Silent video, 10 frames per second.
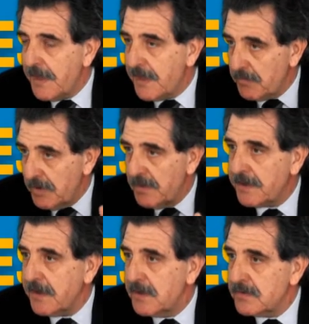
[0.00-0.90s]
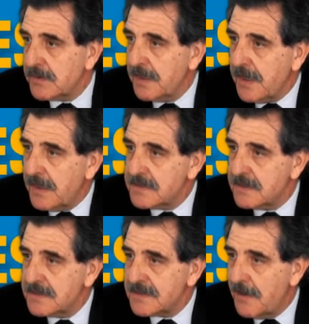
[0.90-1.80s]
And we will try to organize
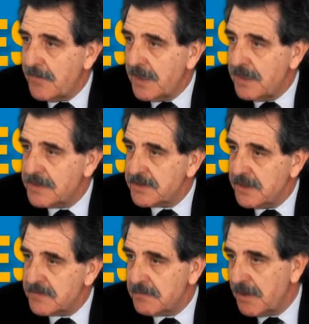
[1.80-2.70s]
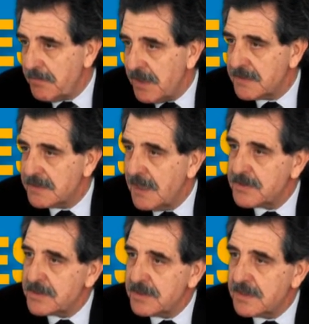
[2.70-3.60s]
some initiatives, maybe a
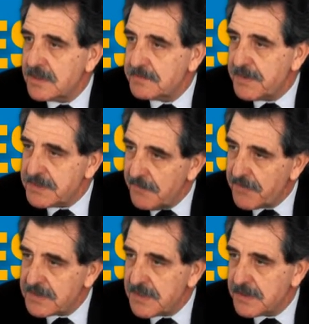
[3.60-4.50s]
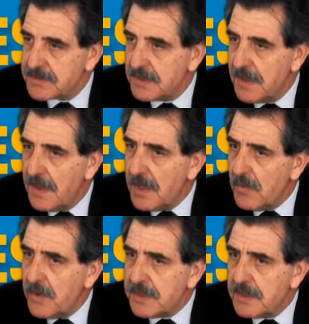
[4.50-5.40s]
specific session,
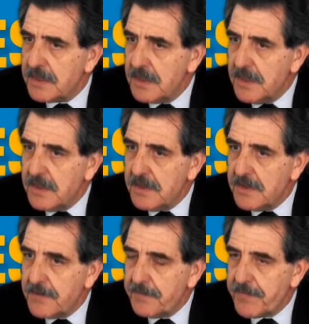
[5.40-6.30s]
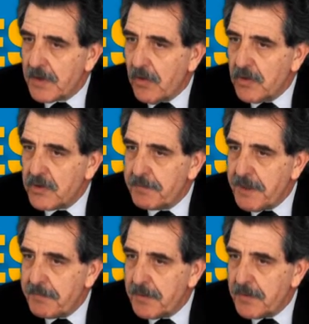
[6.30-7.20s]
with all the
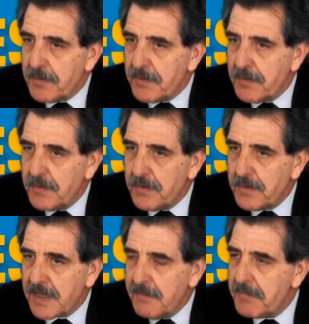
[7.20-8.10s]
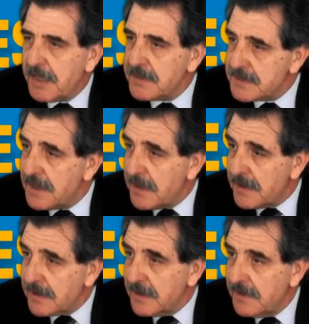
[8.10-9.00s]
people who can be
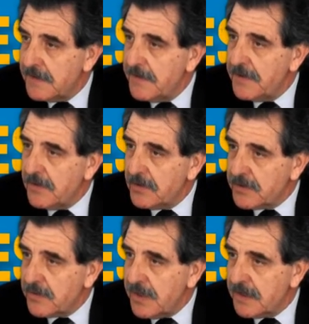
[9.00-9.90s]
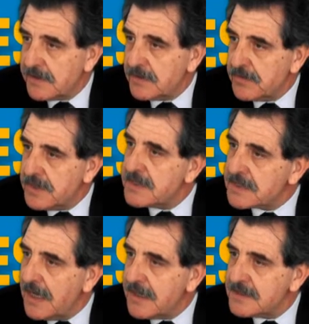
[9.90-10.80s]
concerned all together to
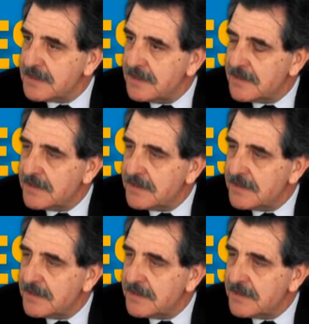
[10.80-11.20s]
discuss